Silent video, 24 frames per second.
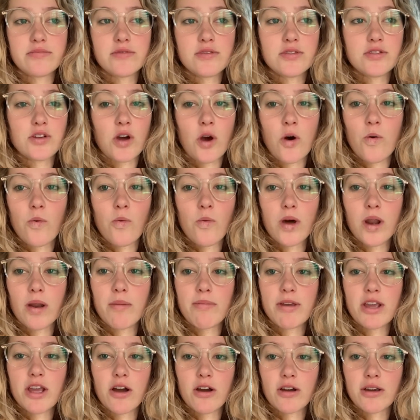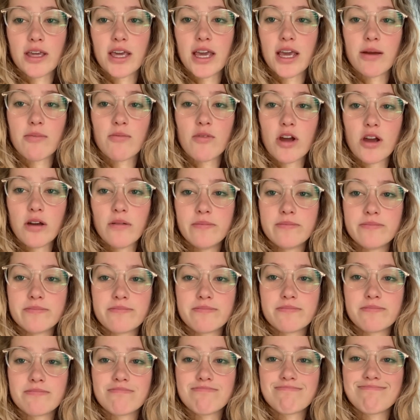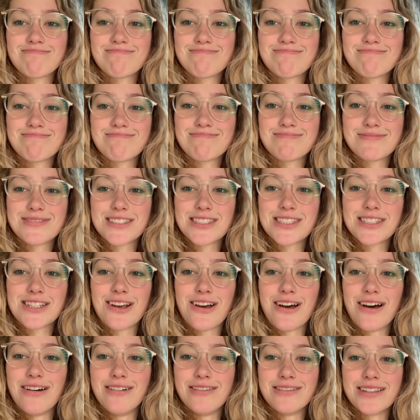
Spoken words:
don't want to be on camera, so